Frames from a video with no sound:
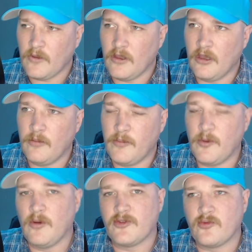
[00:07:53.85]
But
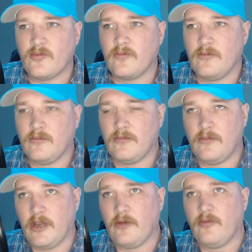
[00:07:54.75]
what was,
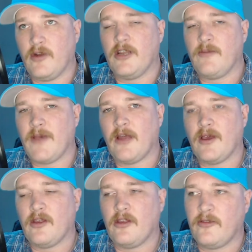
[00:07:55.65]
really bad about
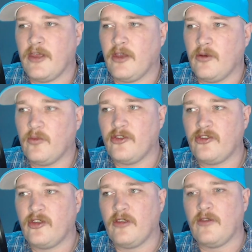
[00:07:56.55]
the whole thing was
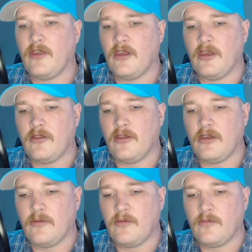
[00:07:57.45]
that the
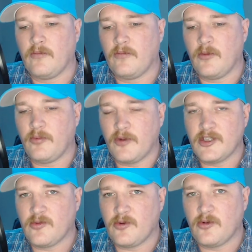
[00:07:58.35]

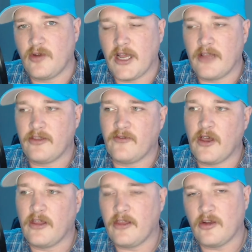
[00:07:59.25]
principal had the
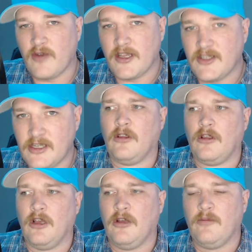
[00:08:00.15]
father arrested
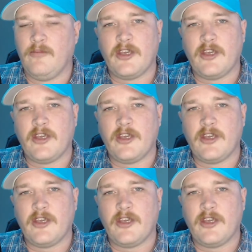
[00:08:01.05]
because